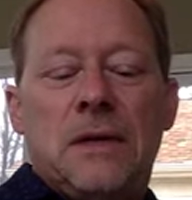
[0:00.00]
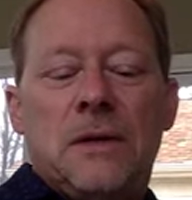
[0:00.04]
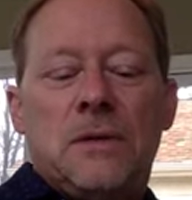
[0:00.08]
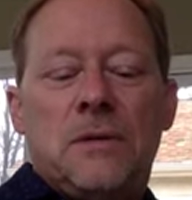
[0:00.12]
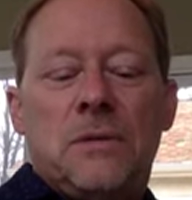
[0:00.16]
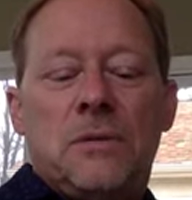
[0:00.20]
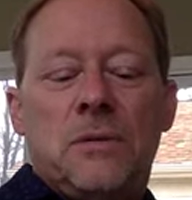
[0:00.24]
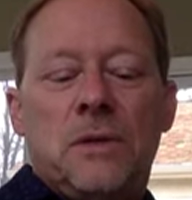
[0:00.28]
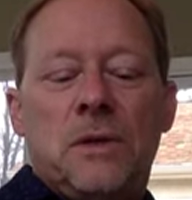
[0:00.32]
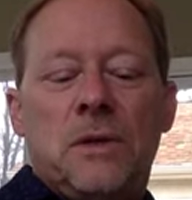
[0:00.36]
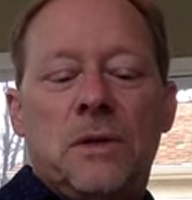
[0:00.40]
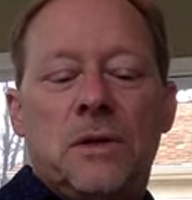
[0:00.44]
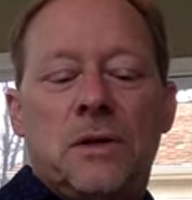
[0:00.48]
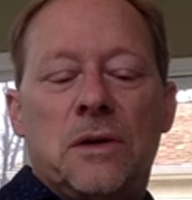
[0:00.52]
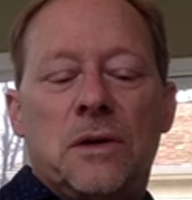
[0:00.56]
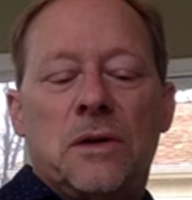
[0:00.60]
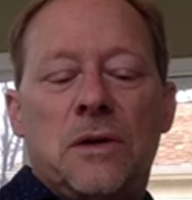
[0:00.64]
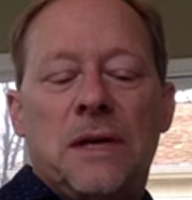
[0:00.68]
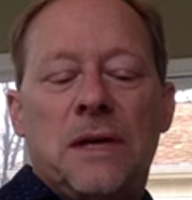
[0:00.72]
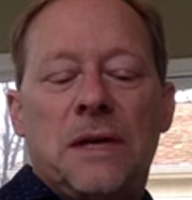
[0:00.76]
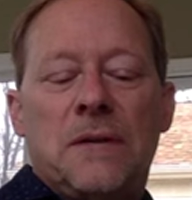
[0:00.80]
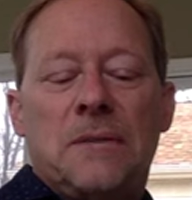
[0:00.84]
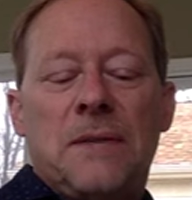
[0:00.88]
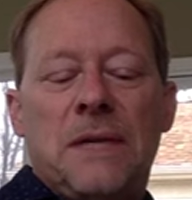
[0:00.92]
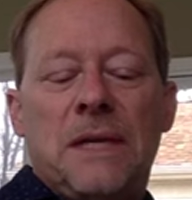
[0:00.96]
You're
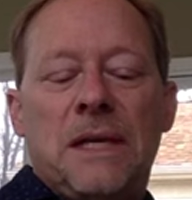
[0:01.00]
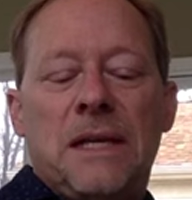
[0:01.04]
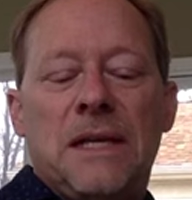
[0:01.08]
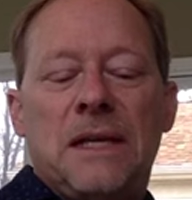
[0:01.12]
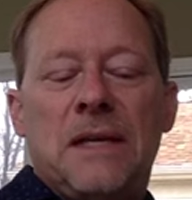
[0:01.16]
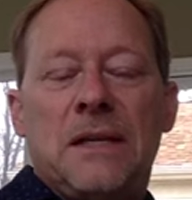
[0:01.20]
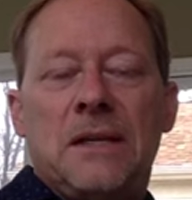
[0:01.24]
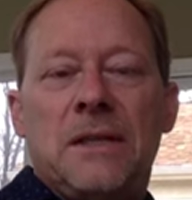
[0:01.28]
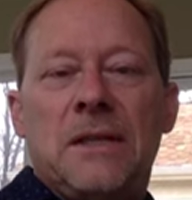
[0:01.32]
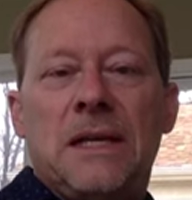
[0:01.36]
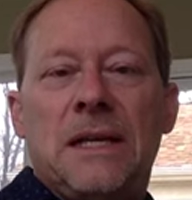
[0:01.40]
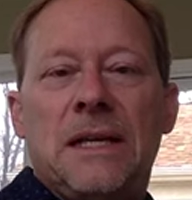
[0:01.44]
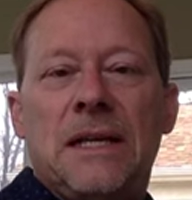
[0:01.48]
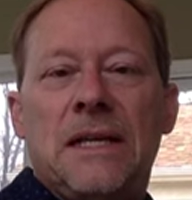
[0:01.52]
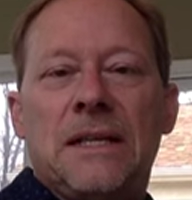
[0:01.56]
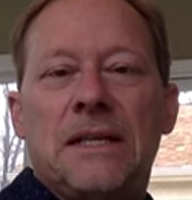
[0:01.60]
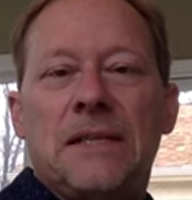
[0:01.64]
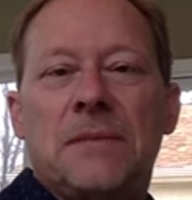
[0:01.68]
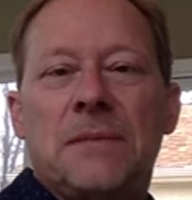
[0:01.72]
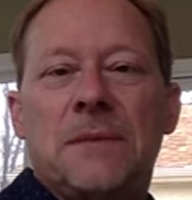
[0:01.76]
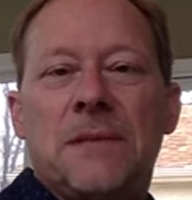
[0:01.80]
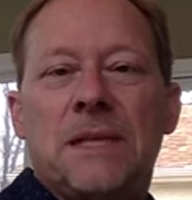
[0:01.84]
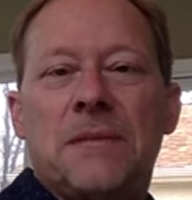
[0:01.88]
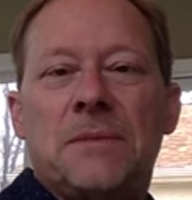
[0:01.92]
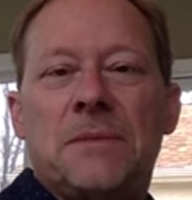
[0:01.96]
going to be getting
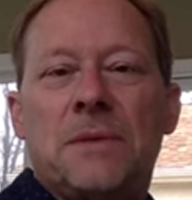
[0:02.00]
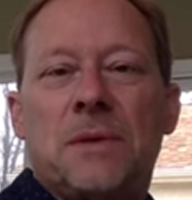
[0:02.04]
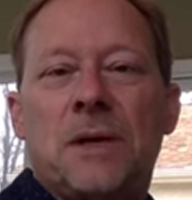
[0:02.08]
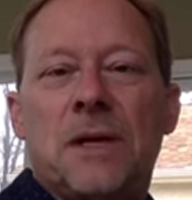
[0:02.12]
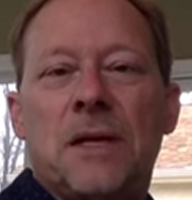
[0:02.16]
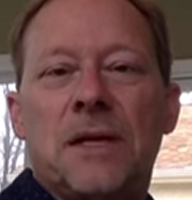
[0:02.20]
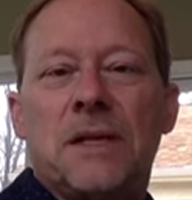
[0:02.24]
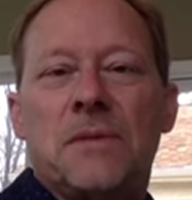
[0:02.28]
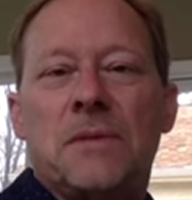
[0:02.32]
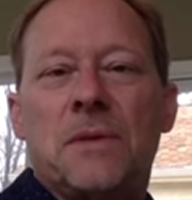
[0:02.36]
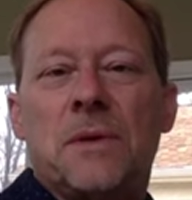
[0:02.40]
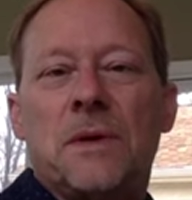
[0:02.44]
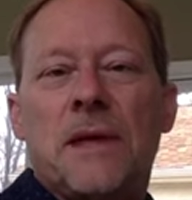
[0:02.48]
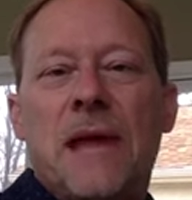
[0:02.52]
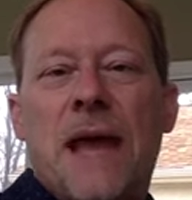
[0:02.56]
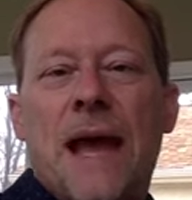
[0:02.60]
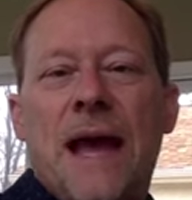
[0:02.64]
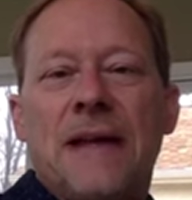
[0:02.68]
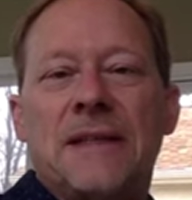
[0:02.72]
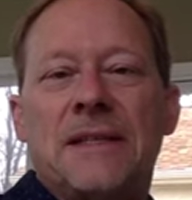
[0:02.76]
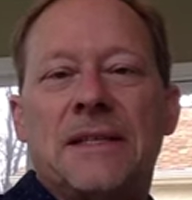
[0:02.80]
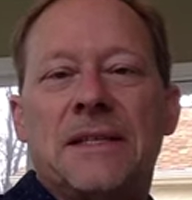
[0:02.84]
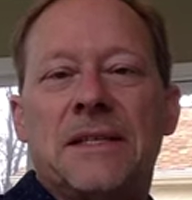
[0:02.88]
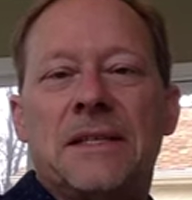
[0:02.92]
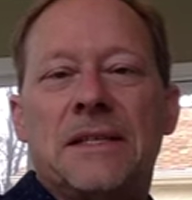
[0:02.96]
some experience with
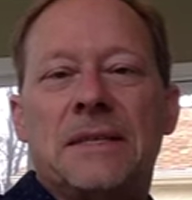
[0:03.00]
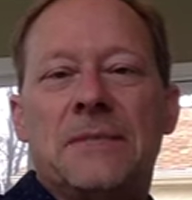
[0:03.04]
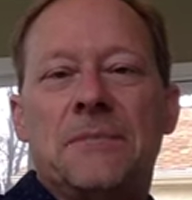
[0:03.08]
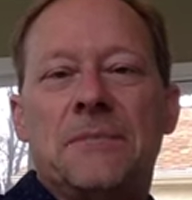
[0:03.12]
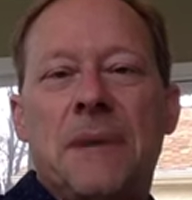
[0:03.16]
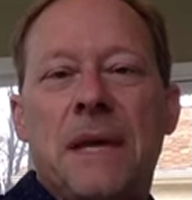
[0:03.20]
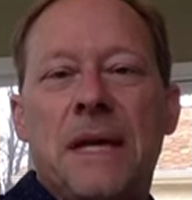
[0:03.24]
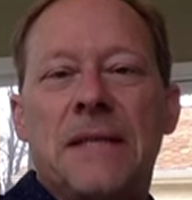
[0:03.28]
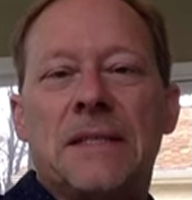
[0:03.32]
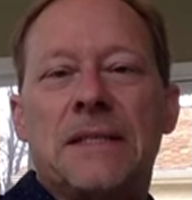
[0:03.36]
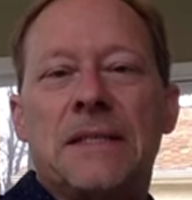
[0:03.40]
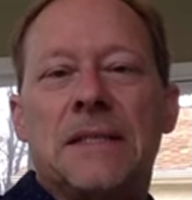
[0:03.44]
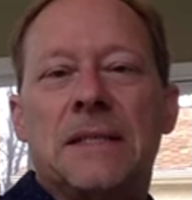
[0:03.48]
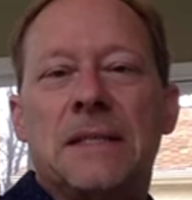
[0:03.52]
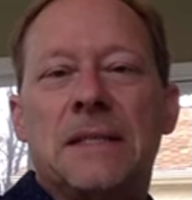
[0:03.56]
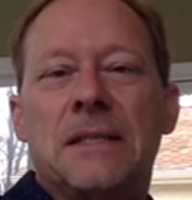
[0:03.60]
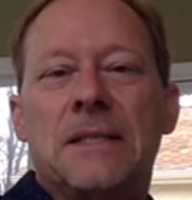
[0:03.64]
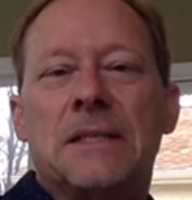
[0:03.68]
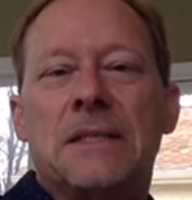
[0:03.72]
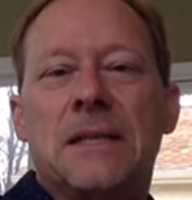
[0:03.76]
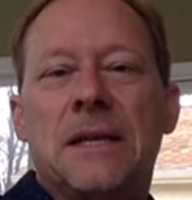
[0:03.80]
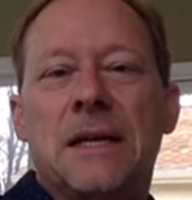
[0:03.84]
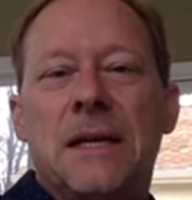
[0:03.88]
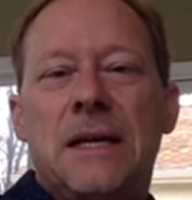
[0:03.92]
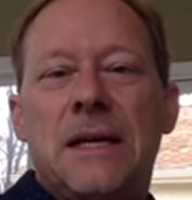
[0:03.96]
acids and
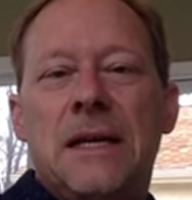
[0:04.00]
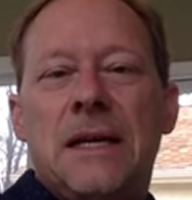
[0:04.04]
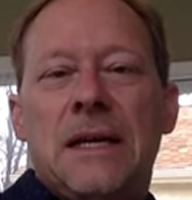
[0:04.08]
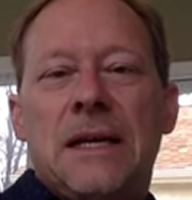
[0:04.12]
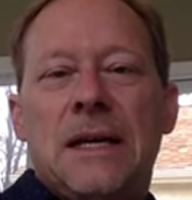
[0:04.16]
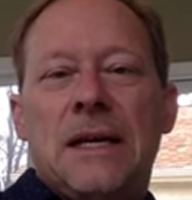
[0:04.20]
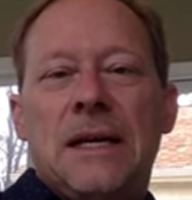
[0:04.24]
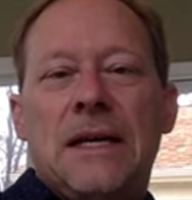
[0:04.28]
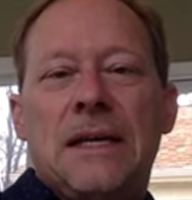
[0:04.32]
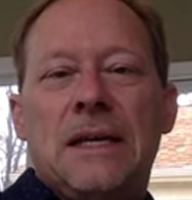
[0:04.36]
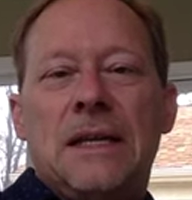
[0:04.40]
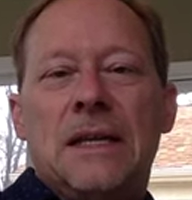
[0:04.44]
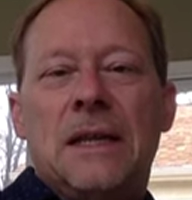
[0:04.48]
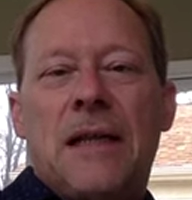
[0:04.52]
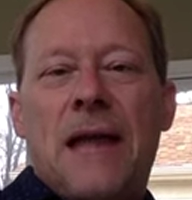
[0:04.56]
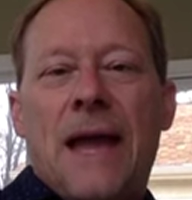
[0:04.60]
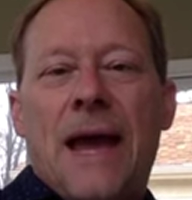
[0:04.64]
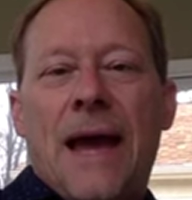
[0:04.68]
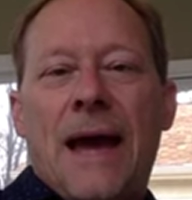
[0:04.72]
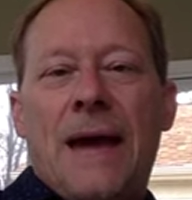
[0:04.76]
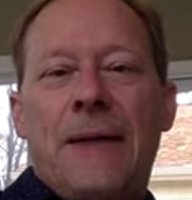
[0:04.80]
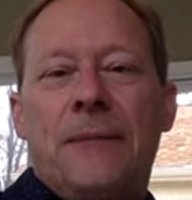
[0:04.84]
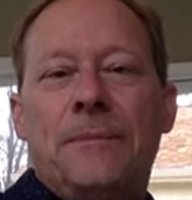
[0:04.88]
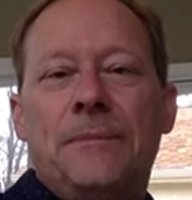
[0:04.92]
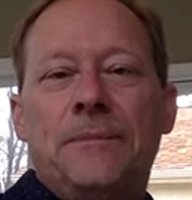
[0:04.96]
bases in the
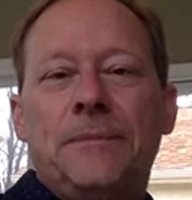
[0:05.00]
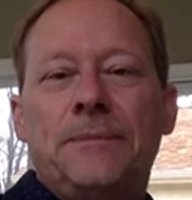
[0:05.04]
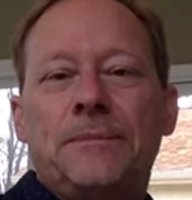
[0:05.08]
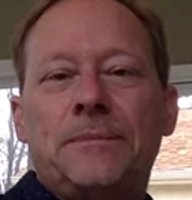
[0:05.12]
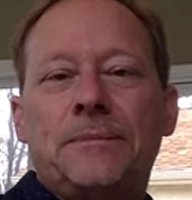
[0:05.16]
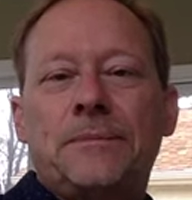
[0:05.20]
lab